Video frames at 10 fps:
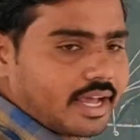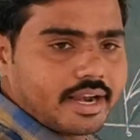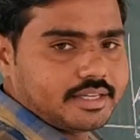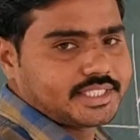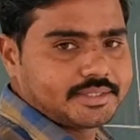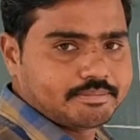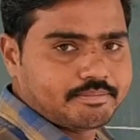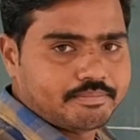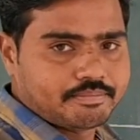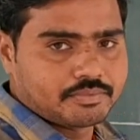current.
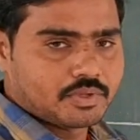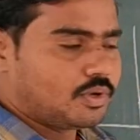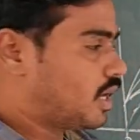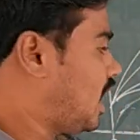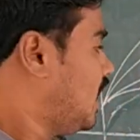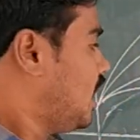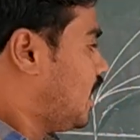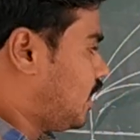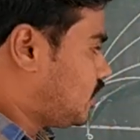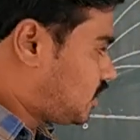Okay.
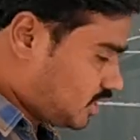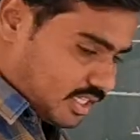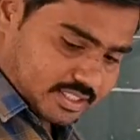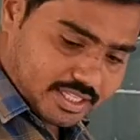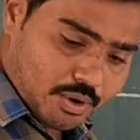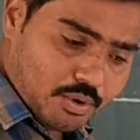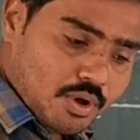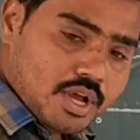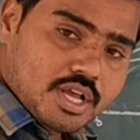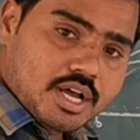Now
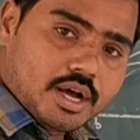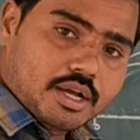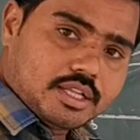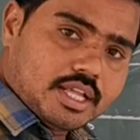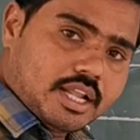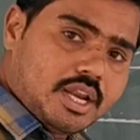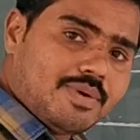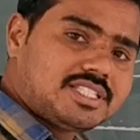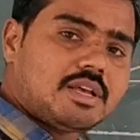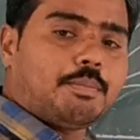
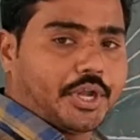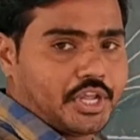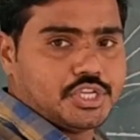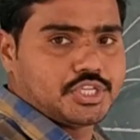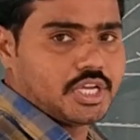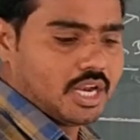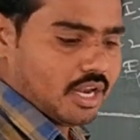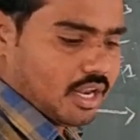reverse the potential.